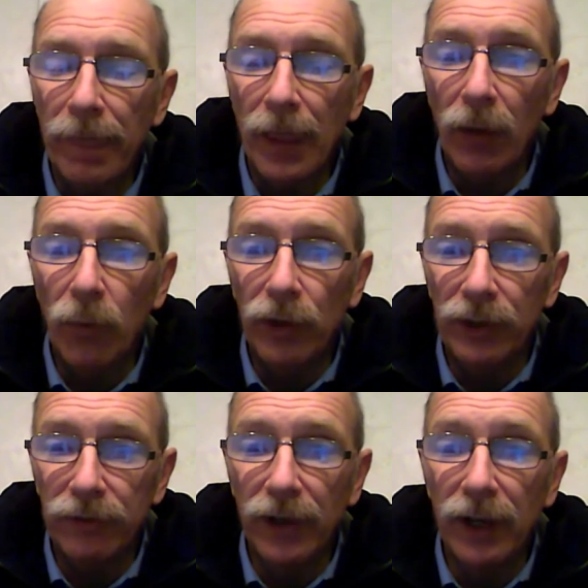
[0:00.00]
What he
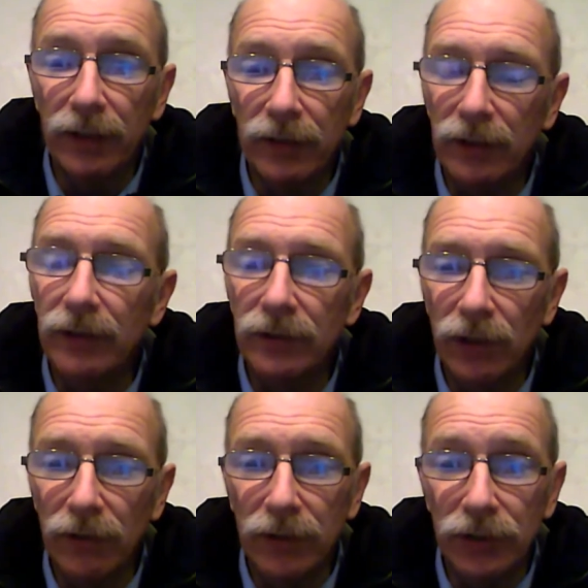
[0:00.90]
found that
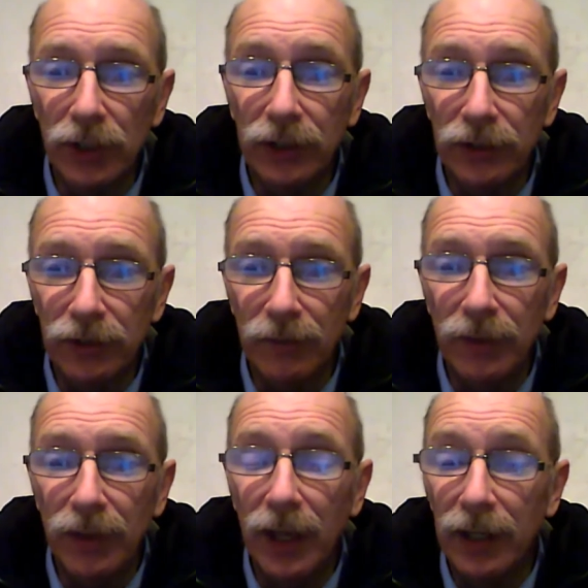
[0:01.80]
totally changed him
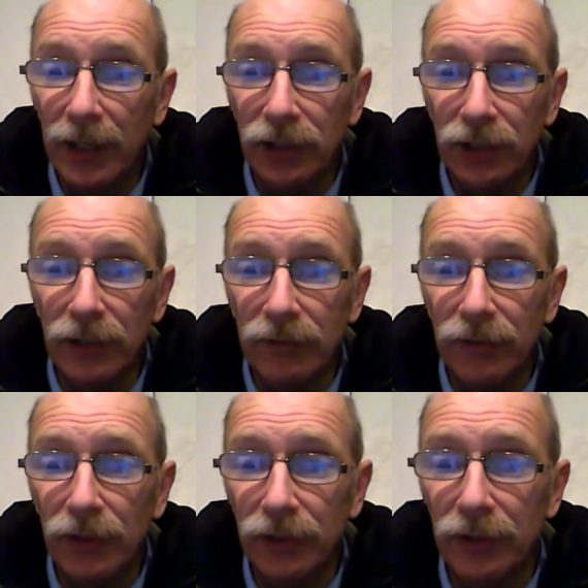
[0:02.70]
and actually
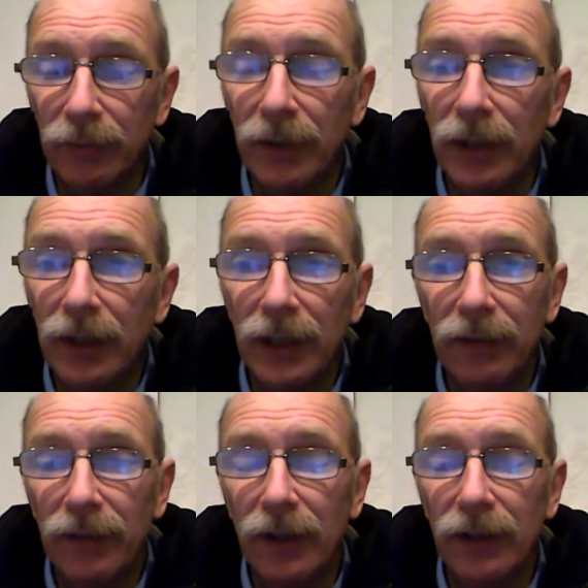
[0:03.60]
converted him. He
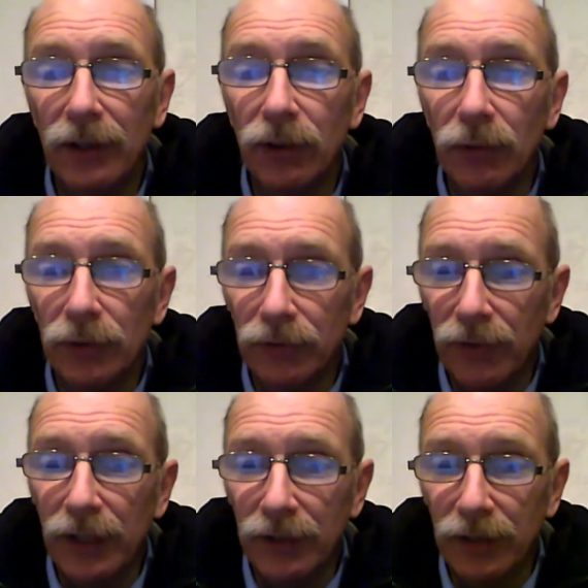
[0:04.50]
found that Luke was, in
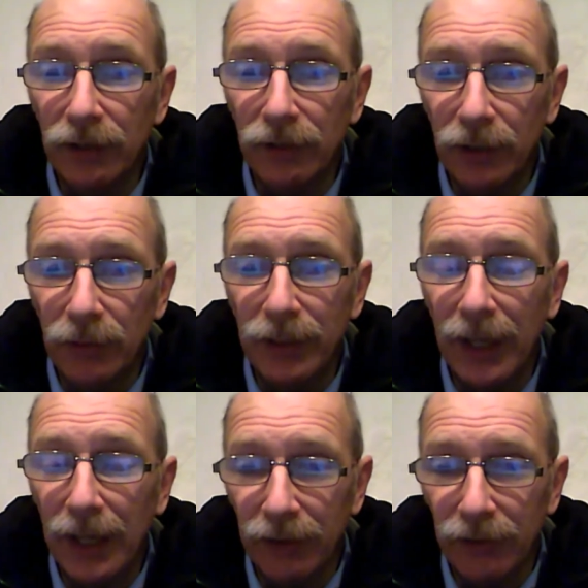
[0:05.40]
fact, an incredibly
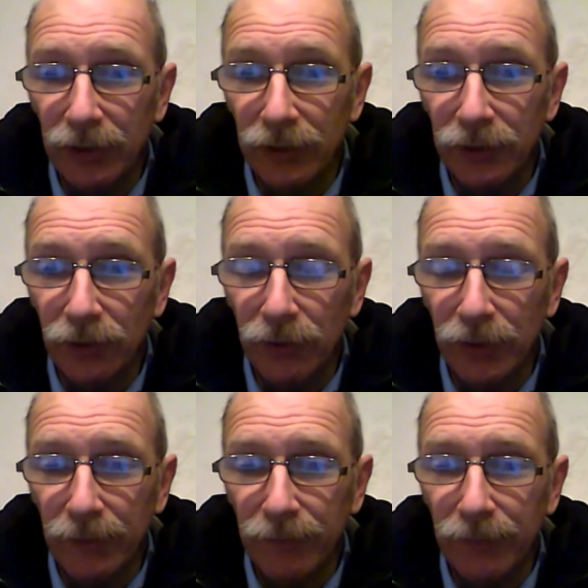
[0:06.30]
accurate
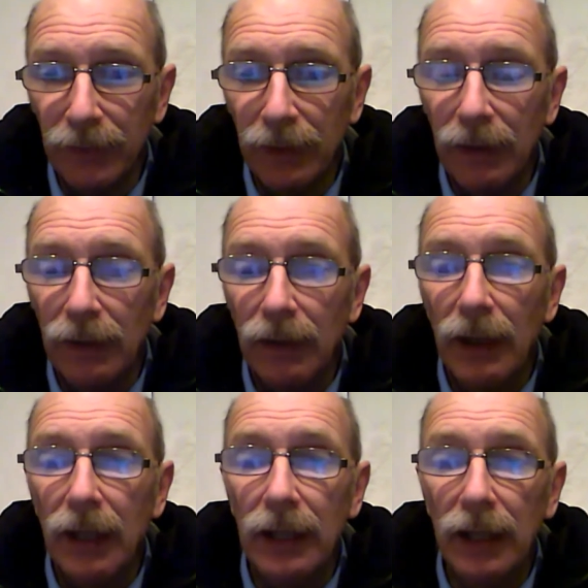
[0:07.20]
historian.
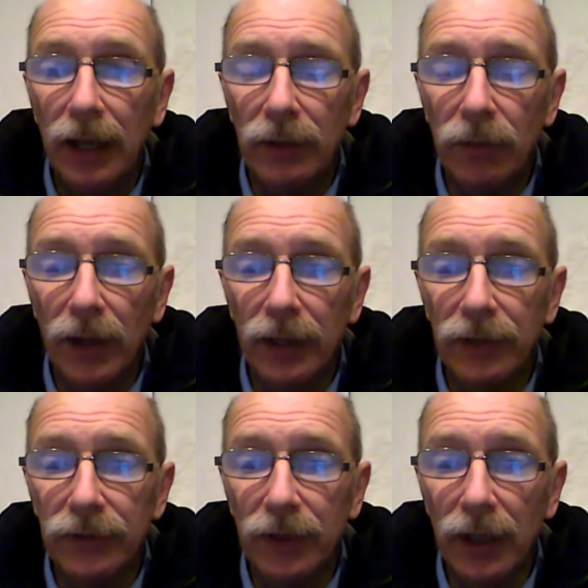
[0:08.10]

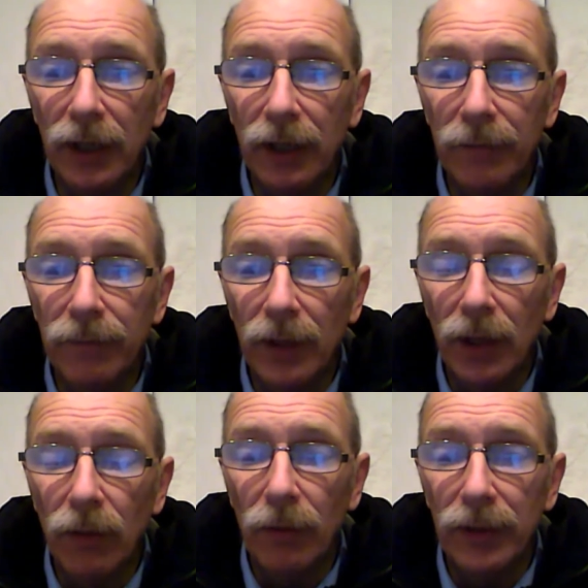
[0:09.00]
Likewise,
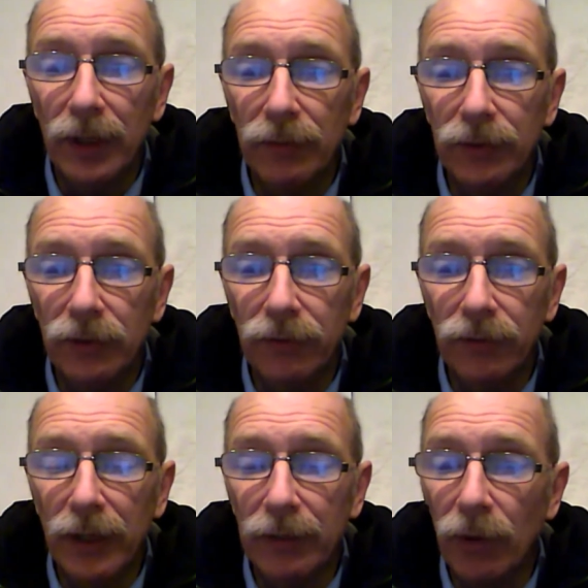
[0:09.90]
when we come to
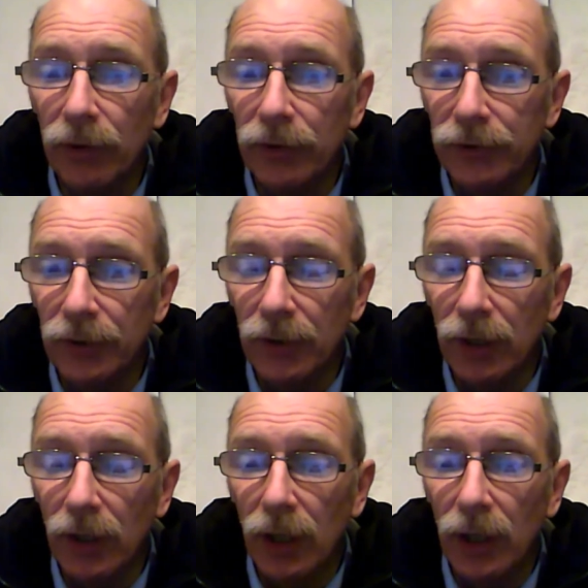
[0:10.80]
Frank Morrison,
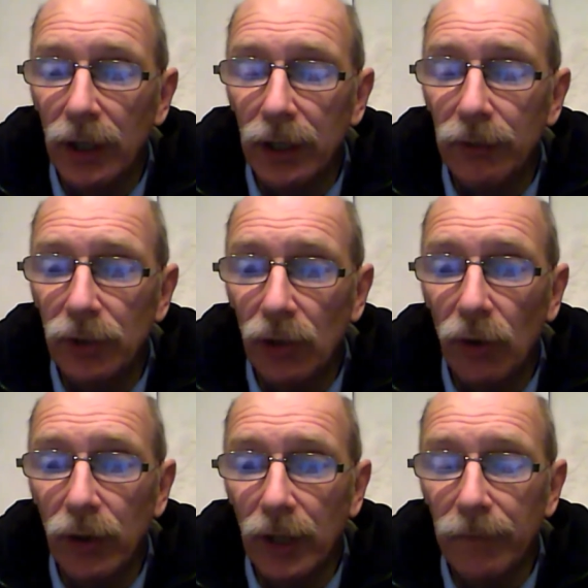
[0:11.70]
he was a
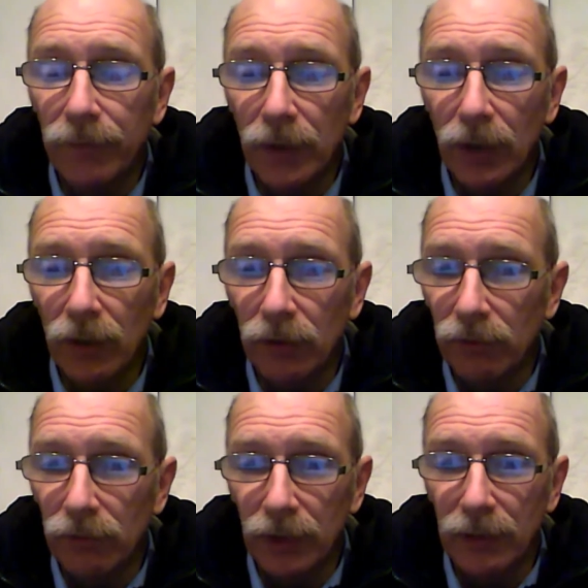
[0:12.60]
lawyer who
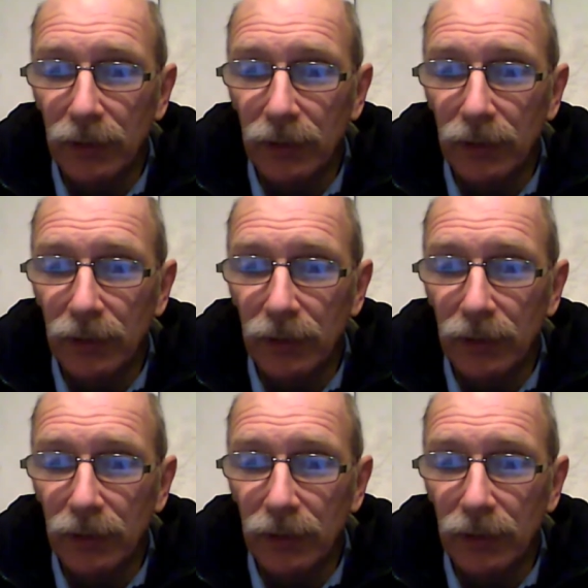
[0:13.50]
didn't